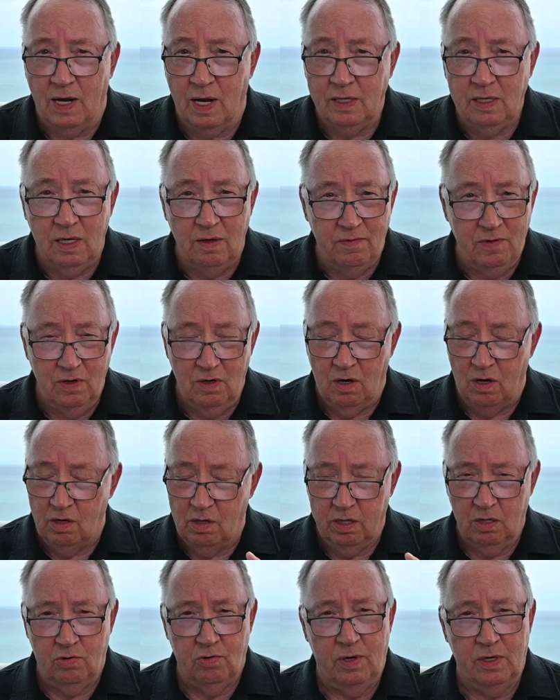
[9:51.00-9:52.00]
give you
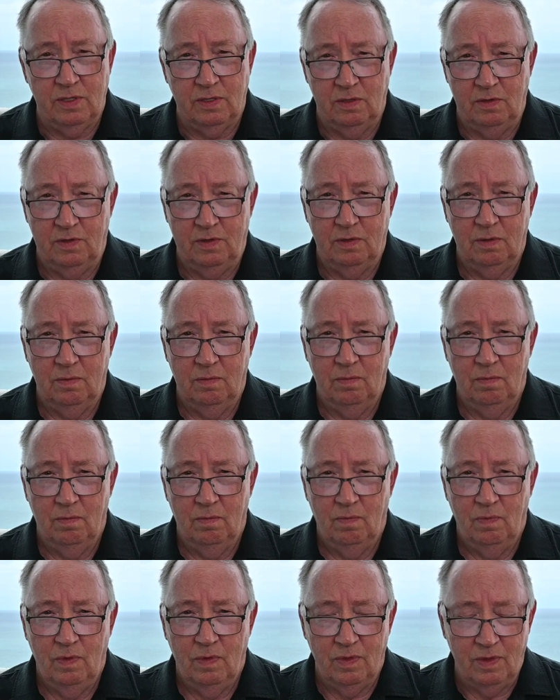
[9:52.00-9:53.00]
all the questions.
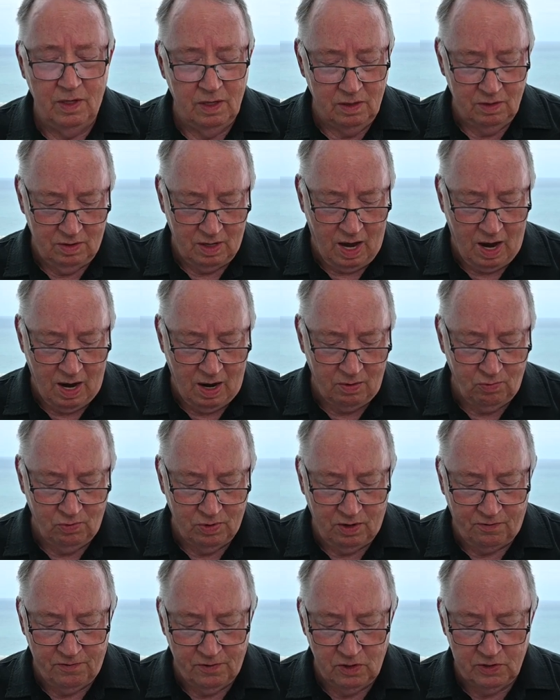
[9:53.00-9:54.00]

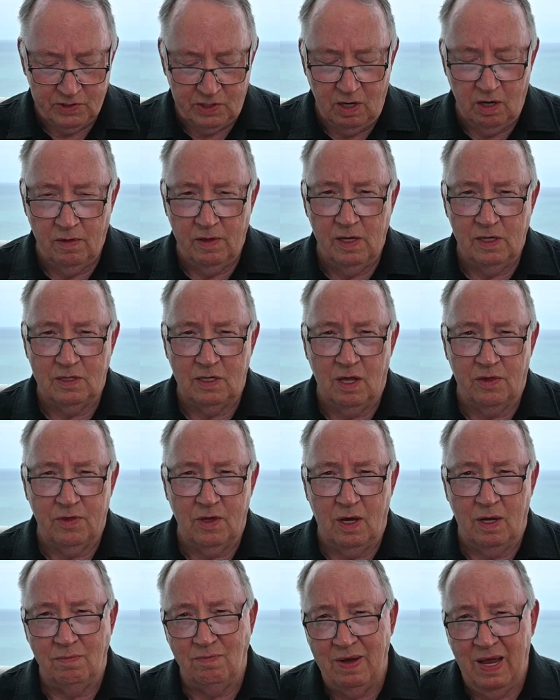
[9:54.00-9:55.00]
When I first saw this, I
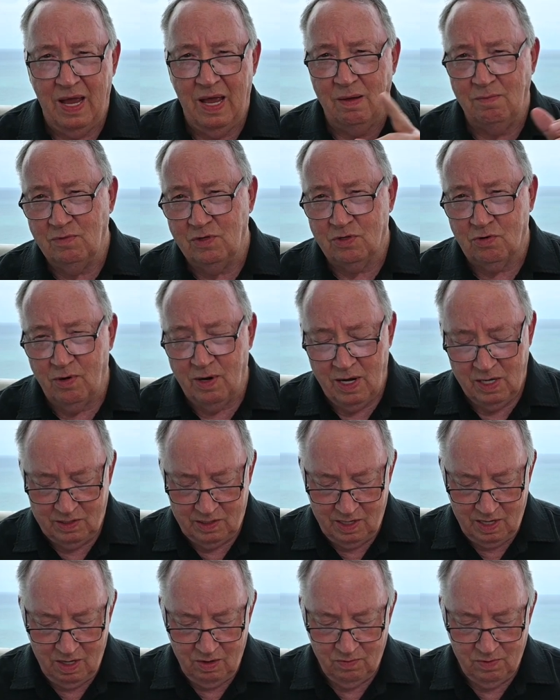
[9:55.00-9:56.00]
thought,
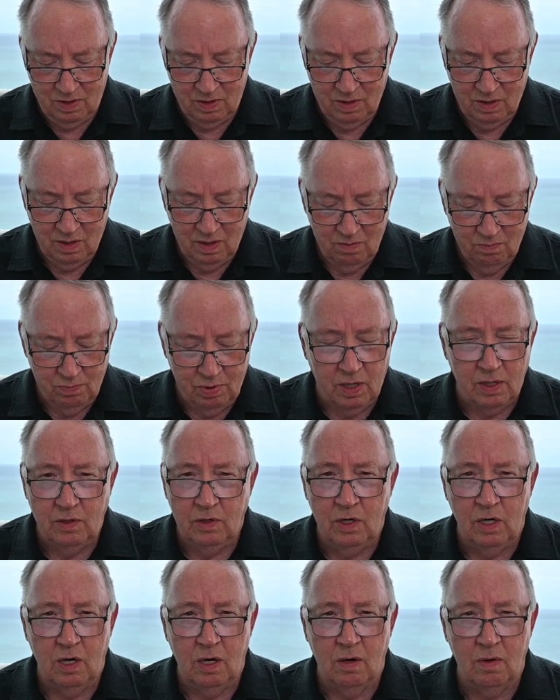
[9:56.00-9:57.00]
scratch that one.
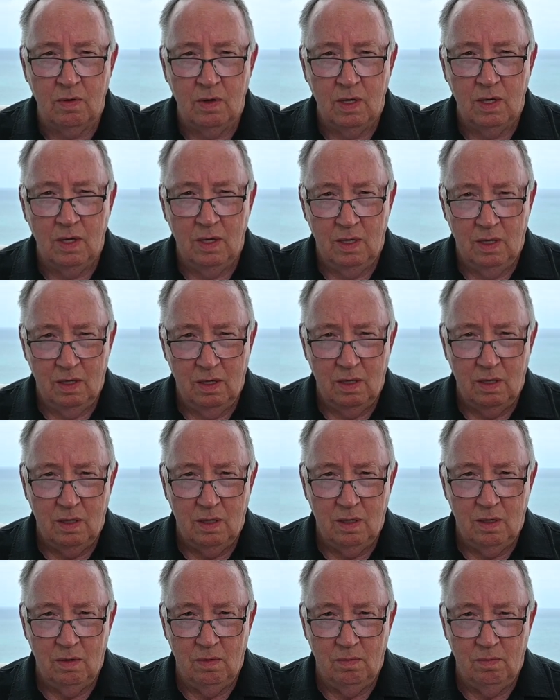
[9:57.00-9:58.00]
But you know,
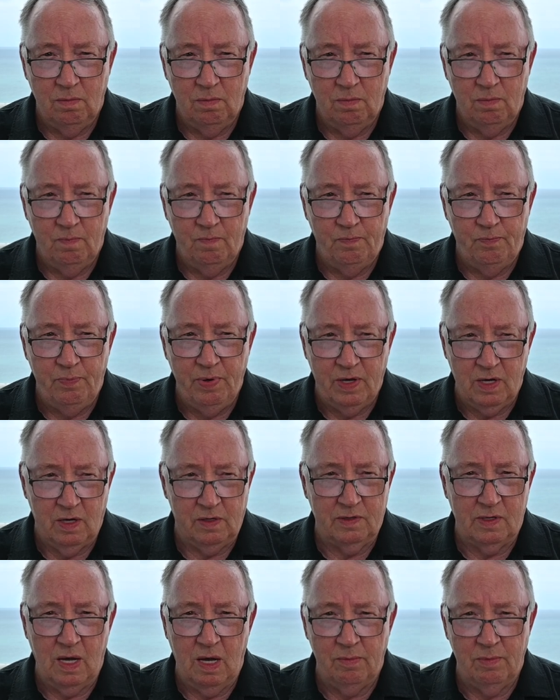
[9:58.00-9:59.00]

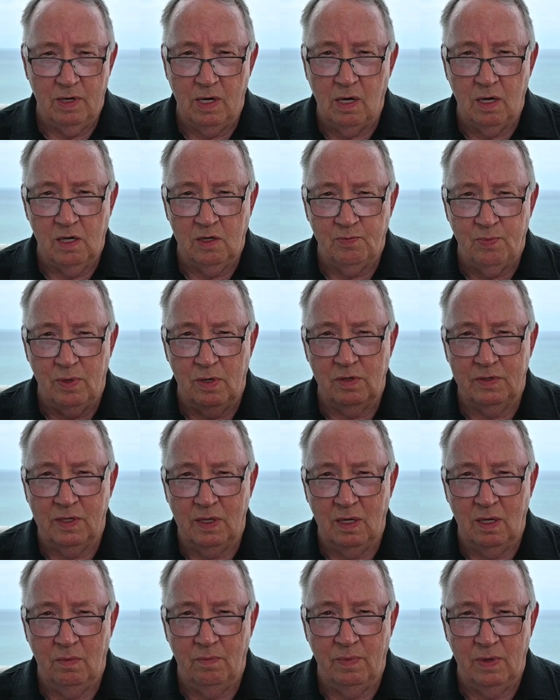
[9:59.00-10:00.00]
because I'm an honest
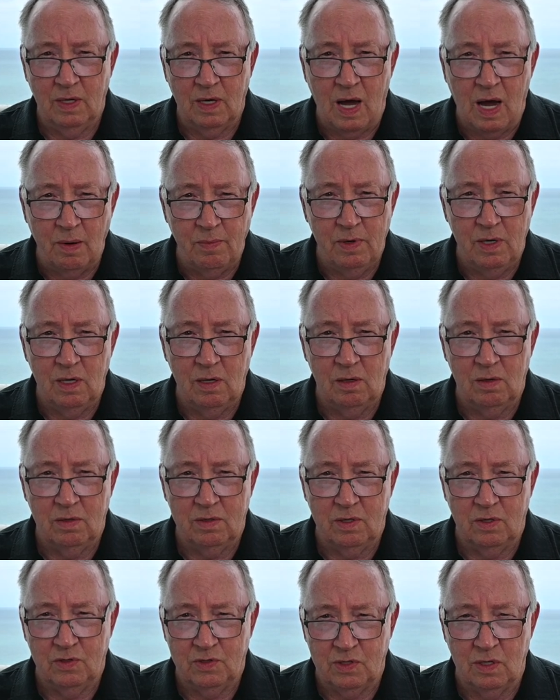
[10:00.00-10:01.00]
person and I'm here
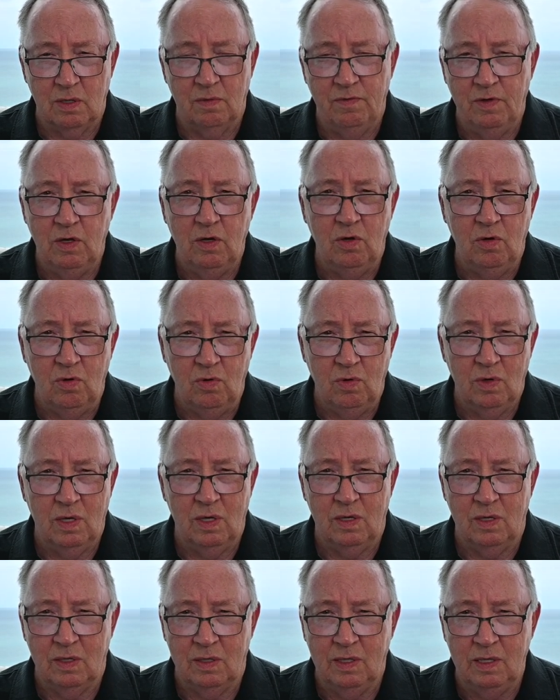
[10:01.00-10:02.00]
to serve you
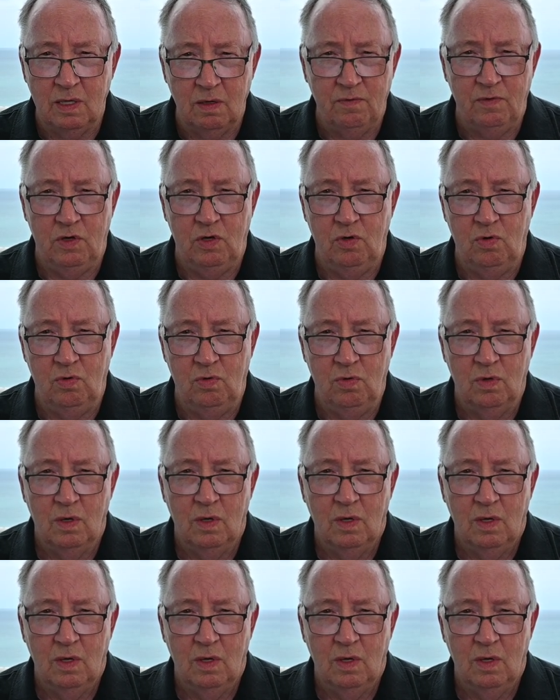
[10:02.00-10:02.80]
and to give you